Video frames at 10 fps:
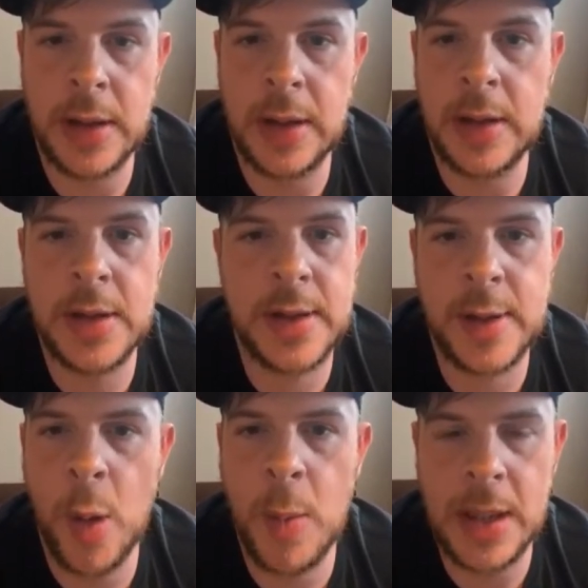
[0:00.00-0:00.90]
and just
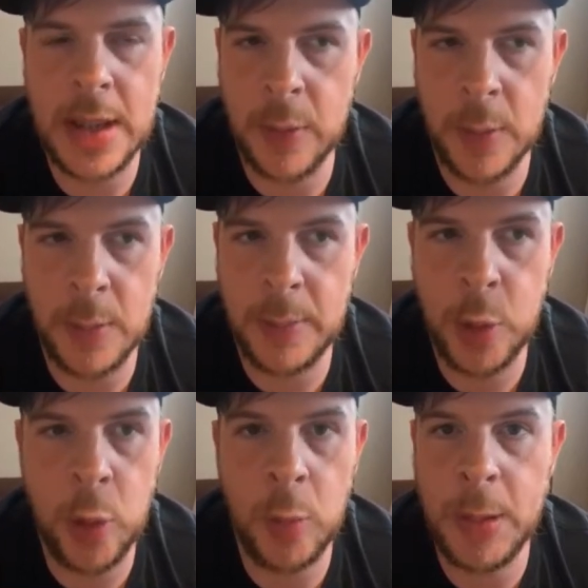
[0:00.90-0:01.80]
so many oh, different
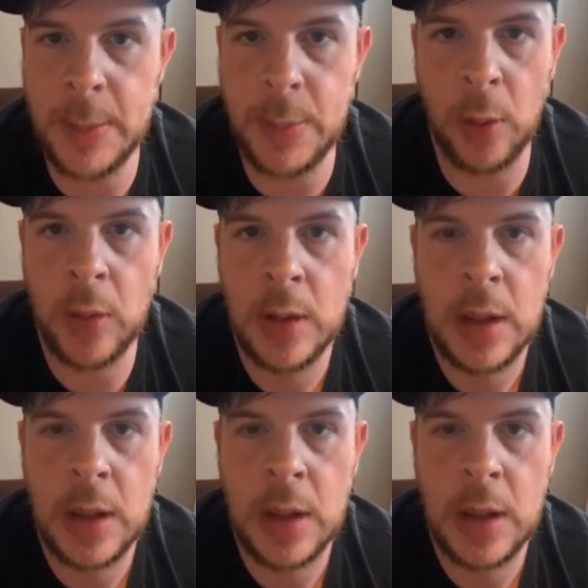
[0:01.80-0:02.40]
cool people.